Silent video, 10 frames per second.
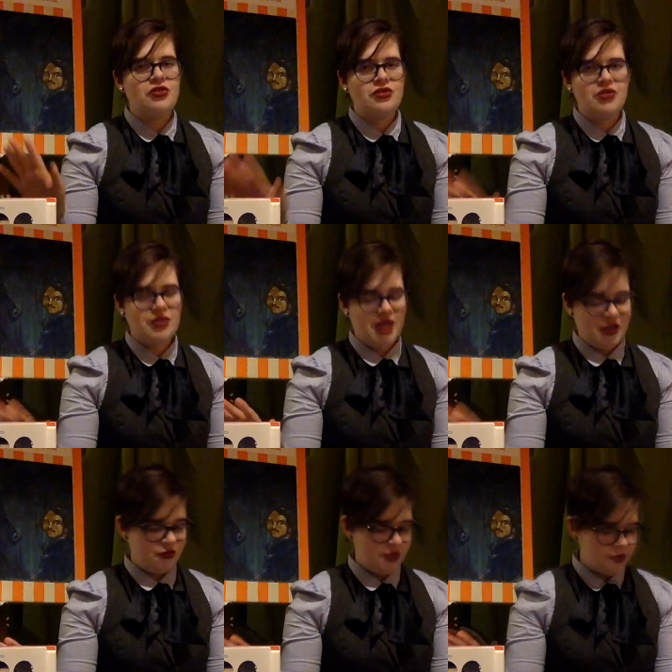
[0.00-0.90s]
just
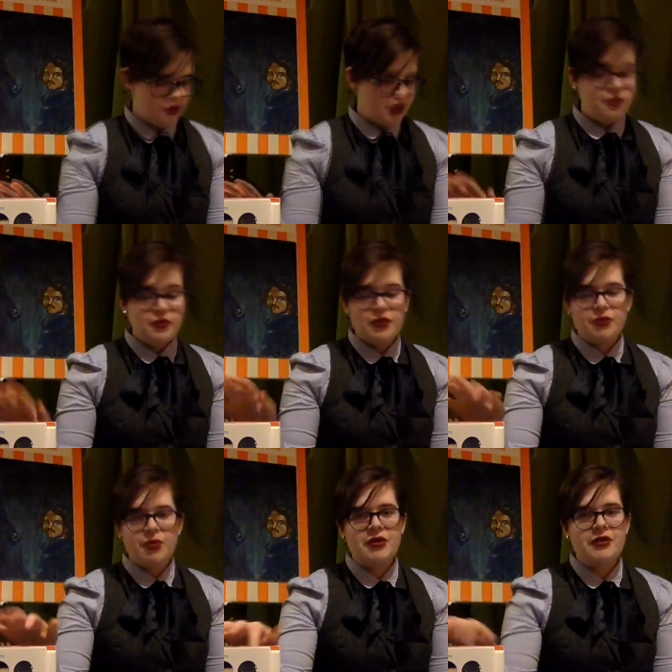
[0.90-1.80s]
had to read. So this
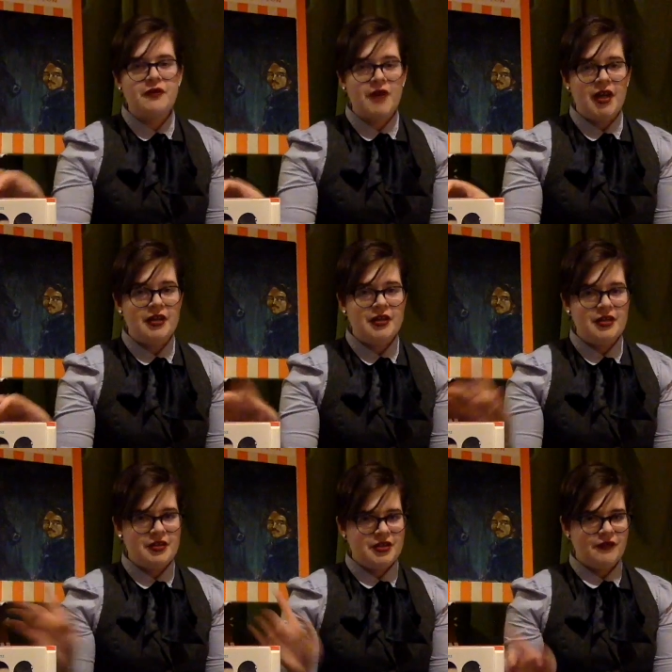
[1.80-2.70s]
book is divided
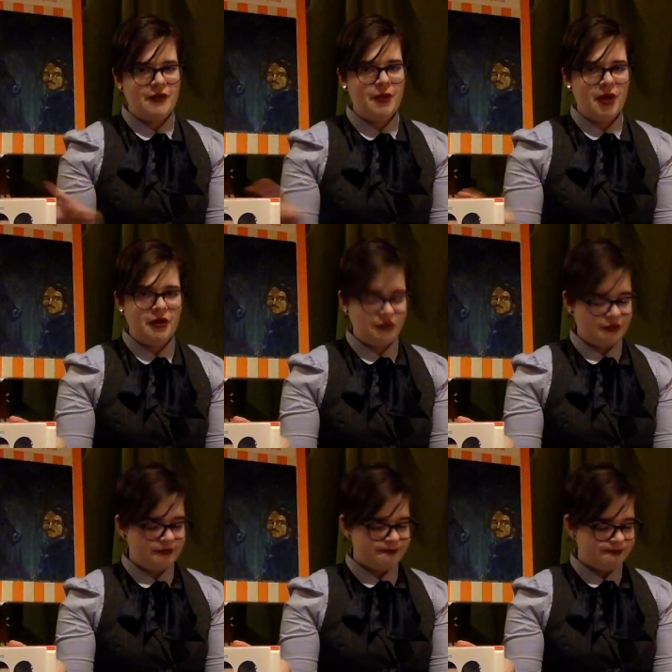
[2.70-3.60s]
into different parts,
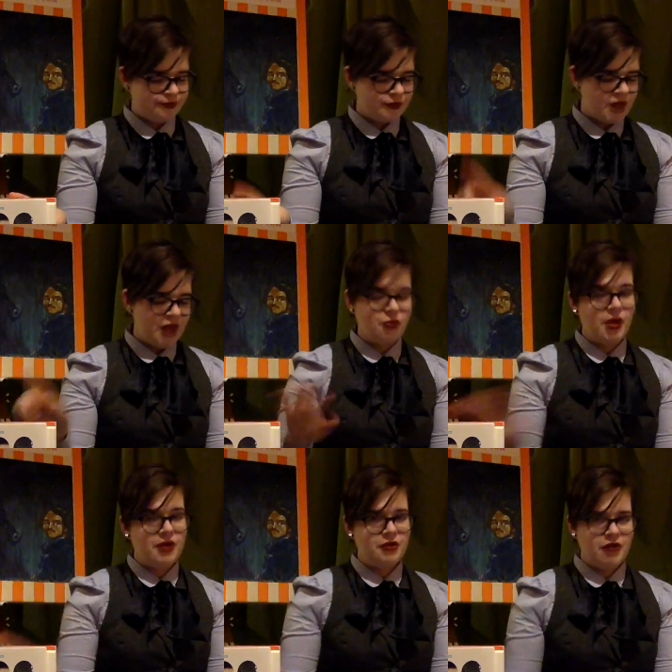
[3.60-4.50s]
as
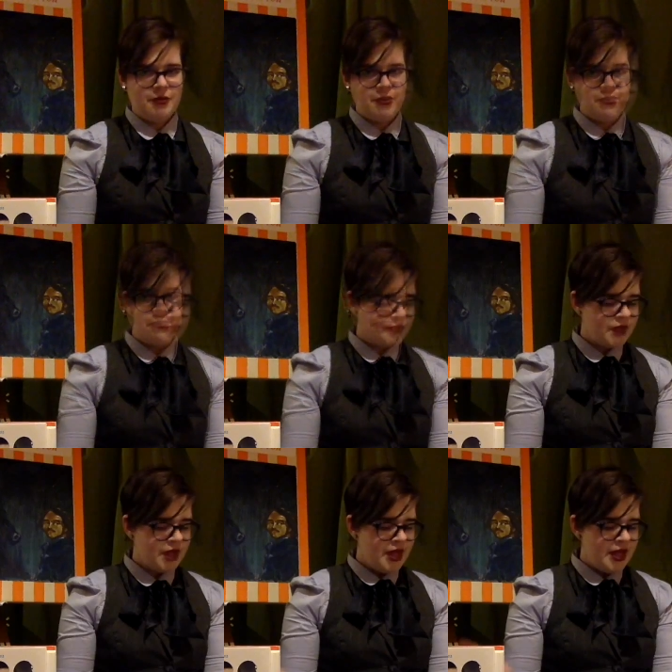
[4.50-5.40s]
well as chapters.
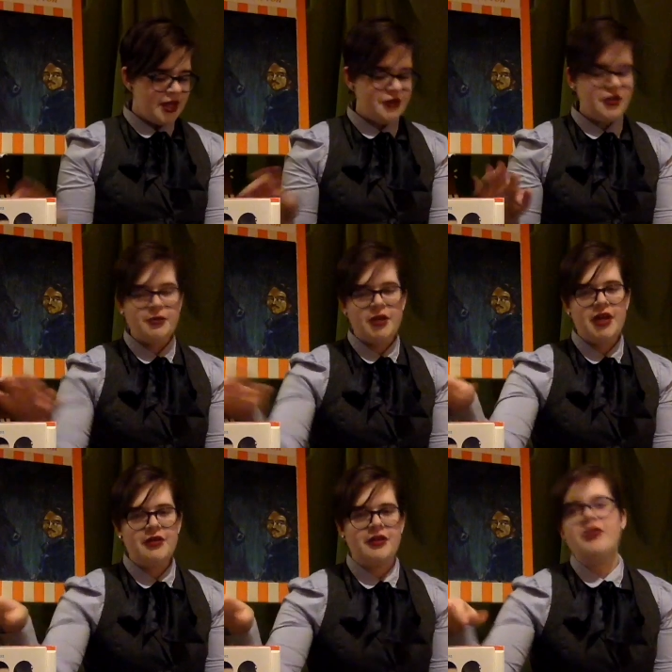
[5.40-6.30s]
Each chapter
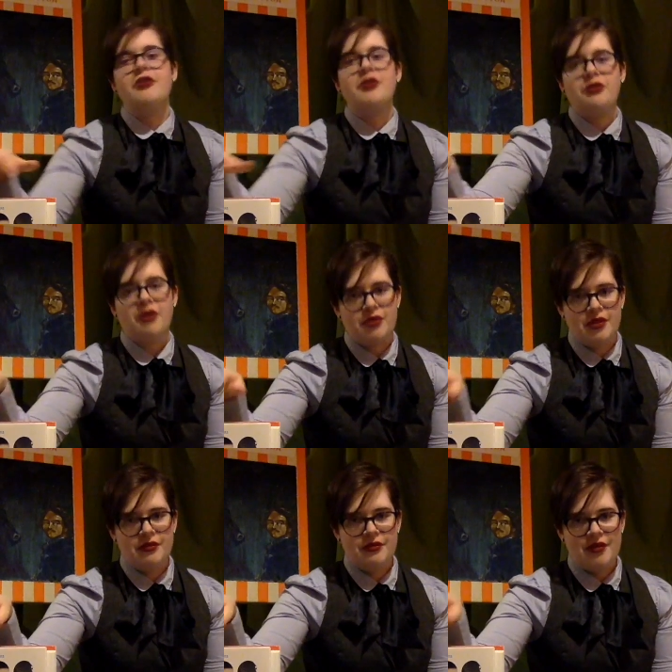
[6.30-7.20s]
has a little description
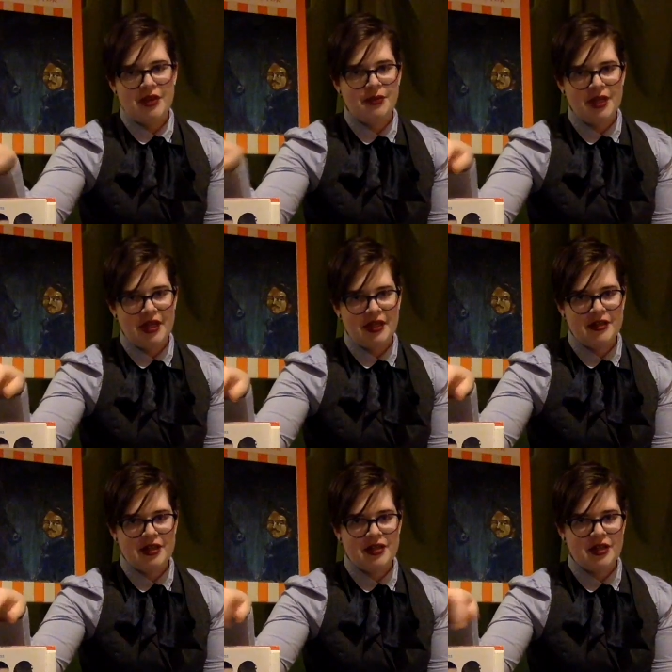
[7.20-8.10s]
at the beginning
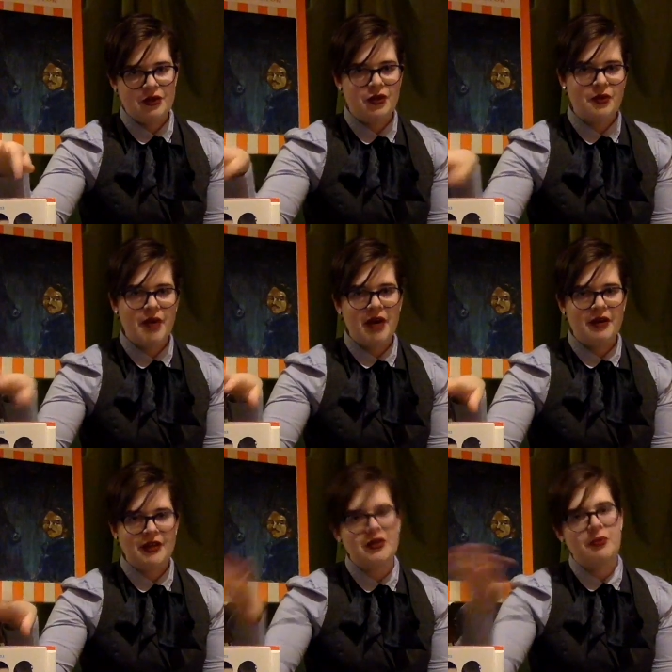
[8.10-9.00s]
that tells you about
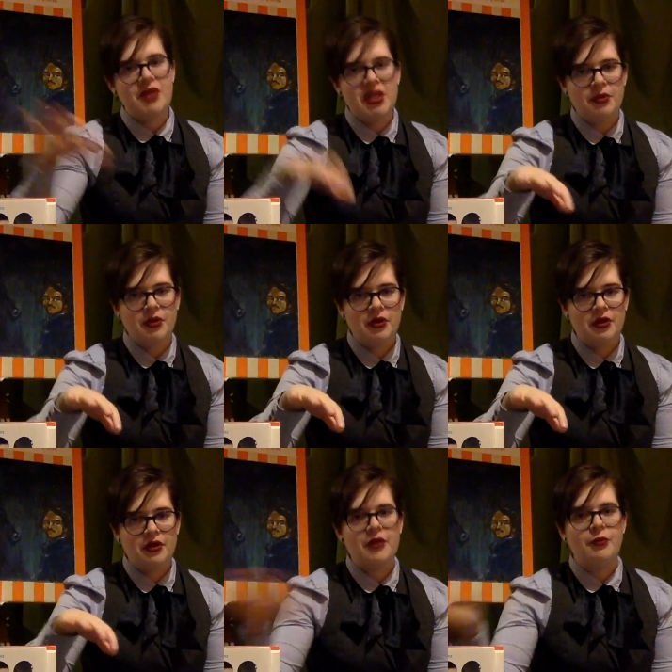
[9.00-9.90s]
like the
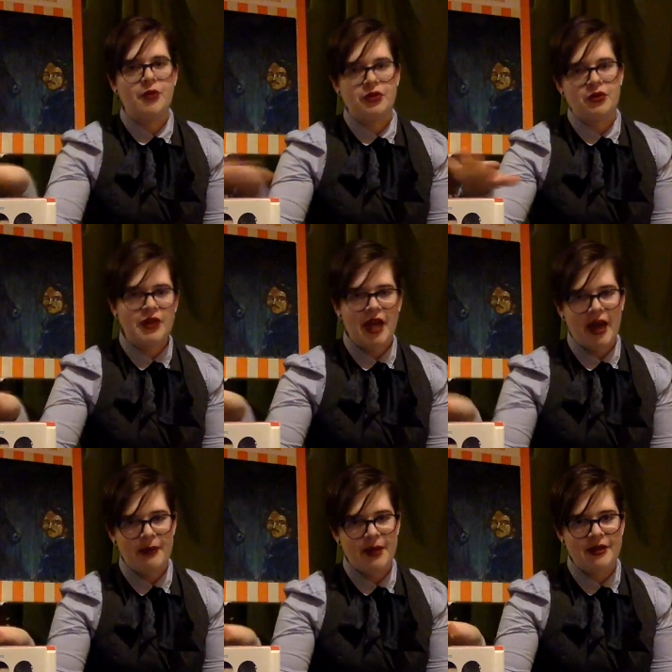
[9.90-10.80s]
people and what's going to
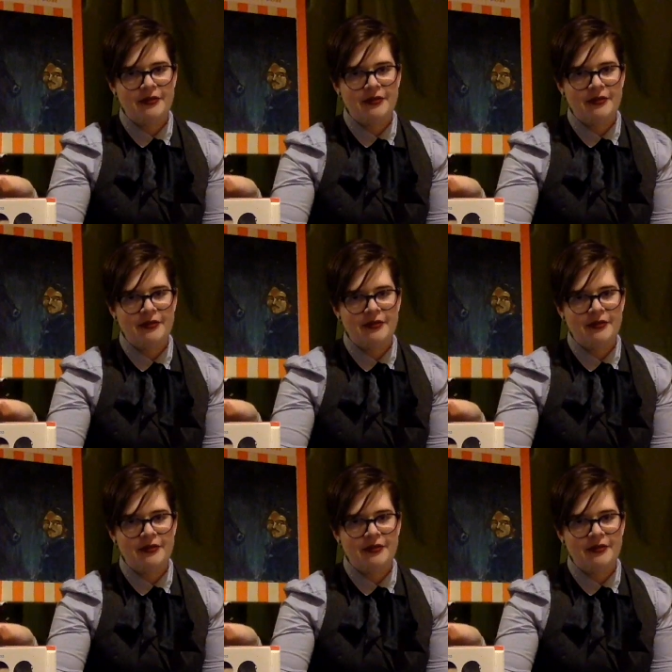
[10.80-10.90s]
happen